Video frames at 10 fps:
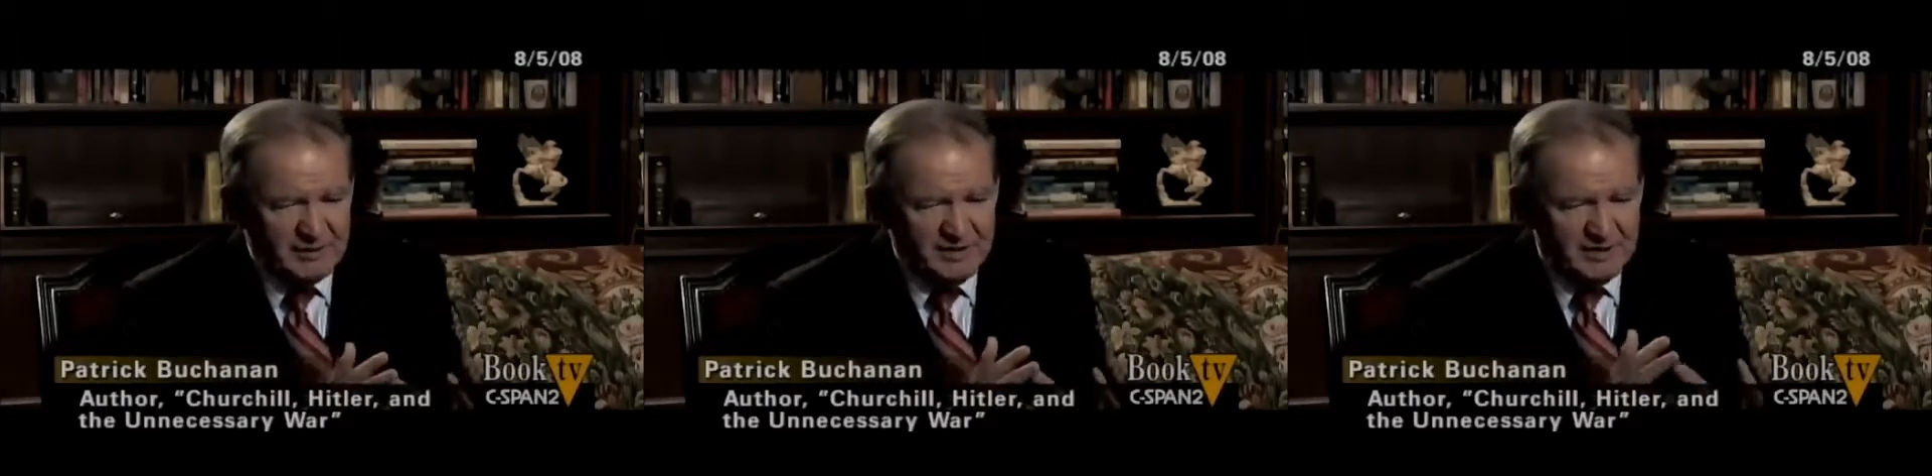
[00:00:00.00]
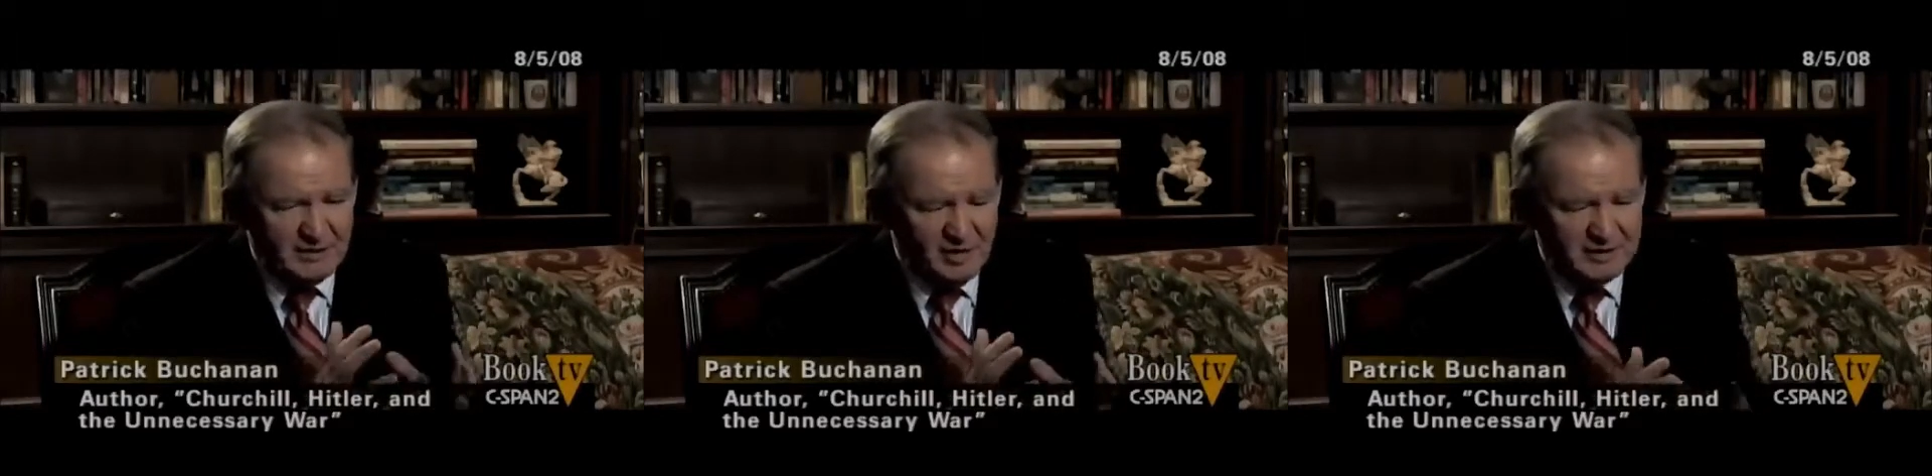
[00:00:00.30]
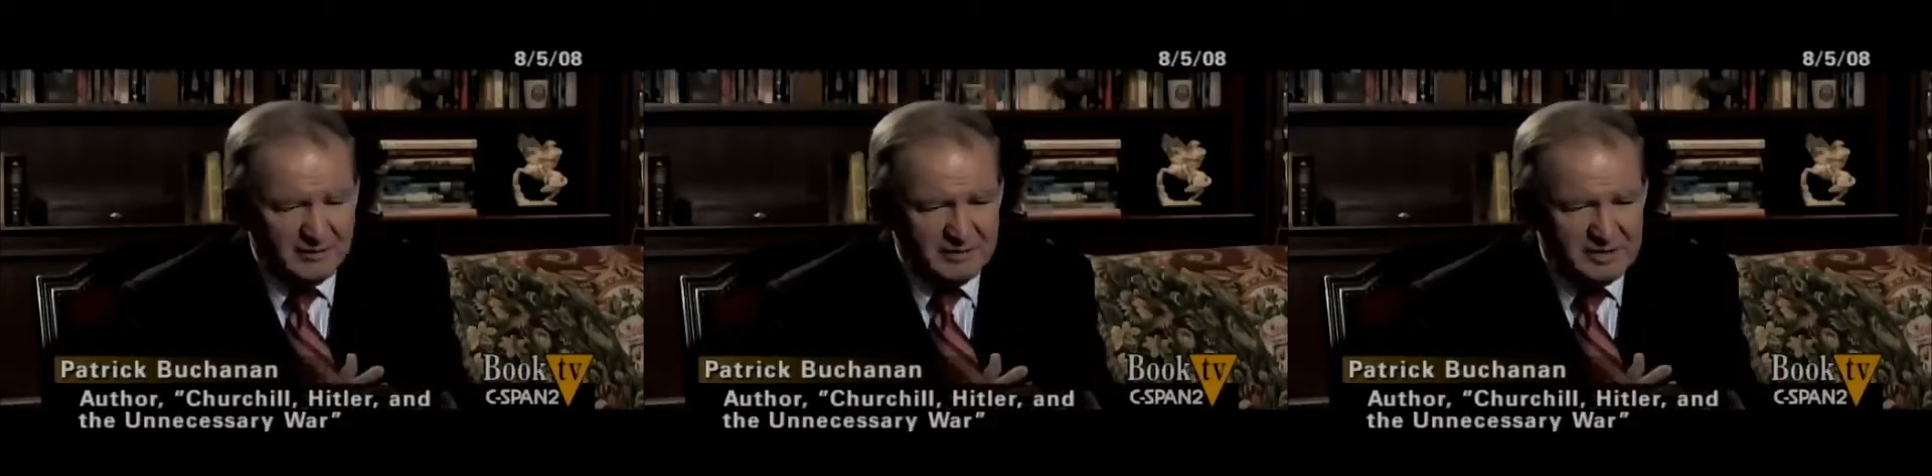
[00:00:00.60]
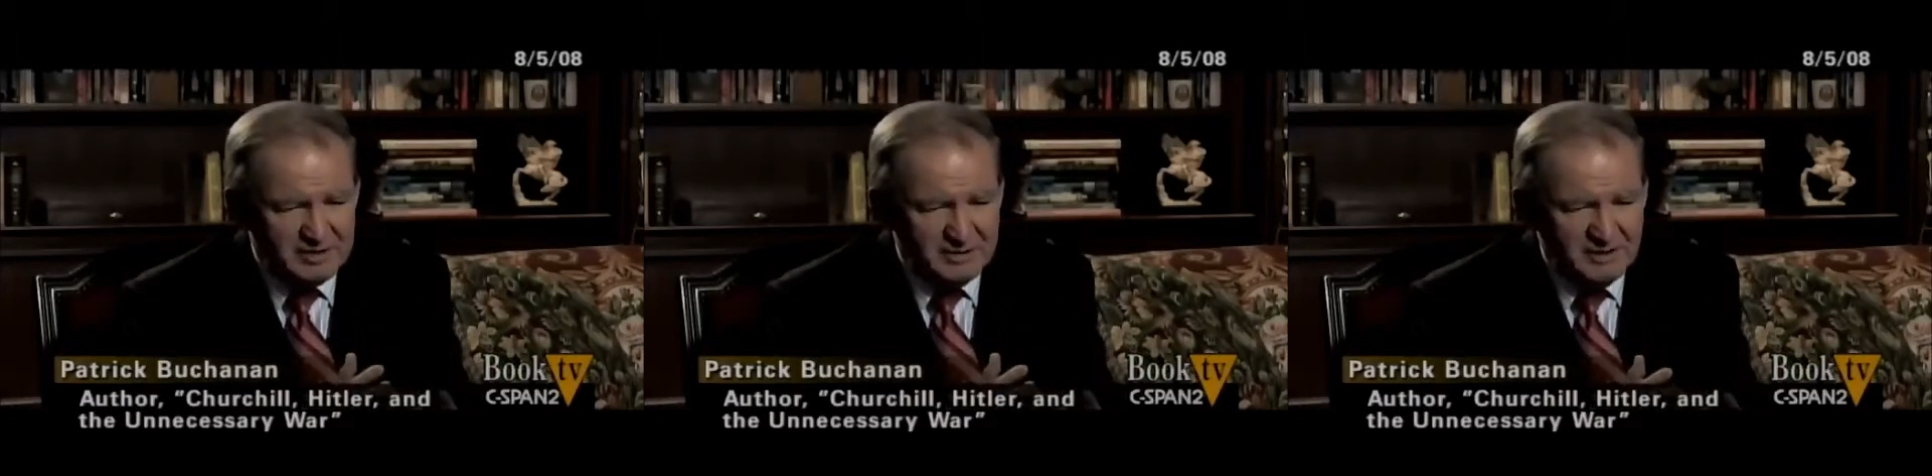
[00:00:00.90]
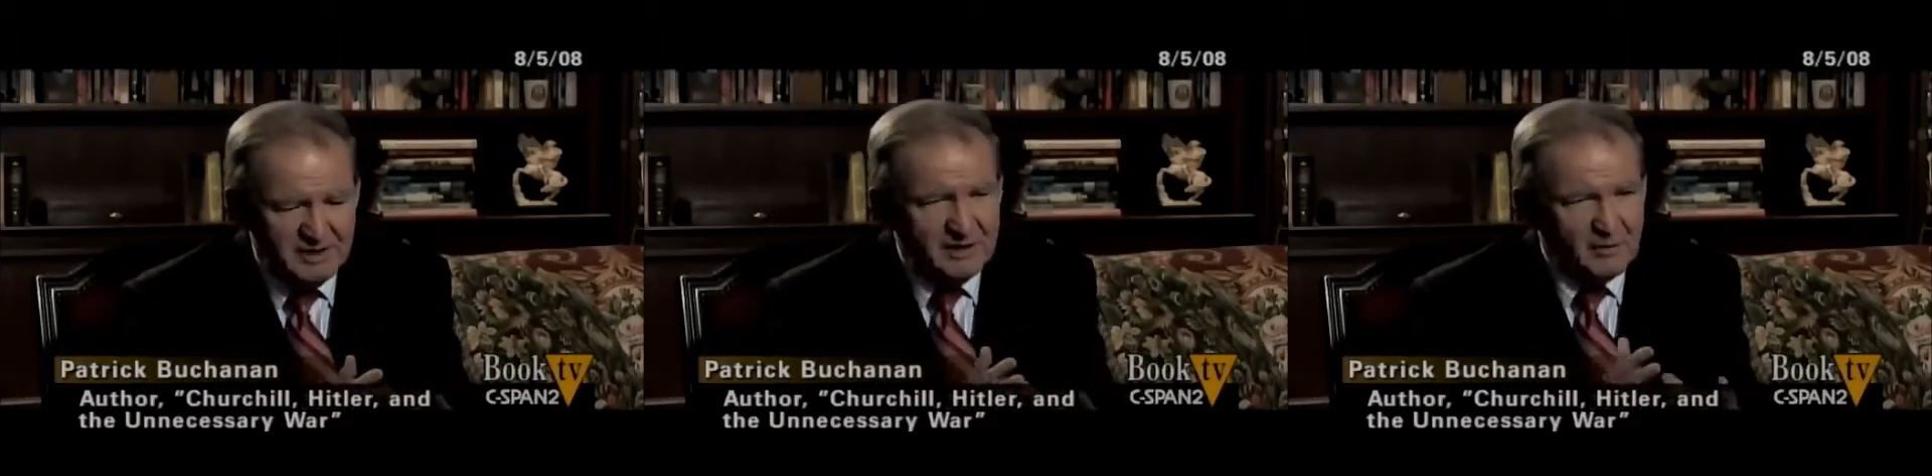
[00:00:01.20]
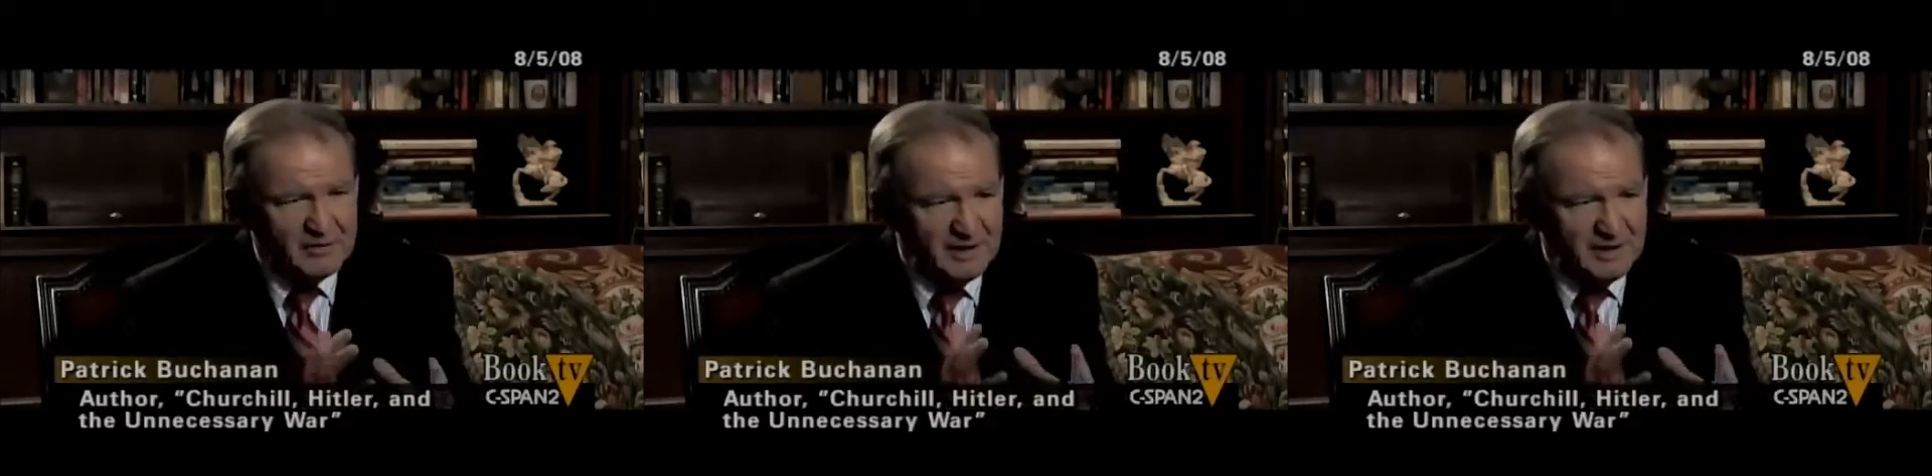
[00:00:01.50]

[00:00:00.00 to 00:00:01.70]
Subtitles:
he thought the regime was a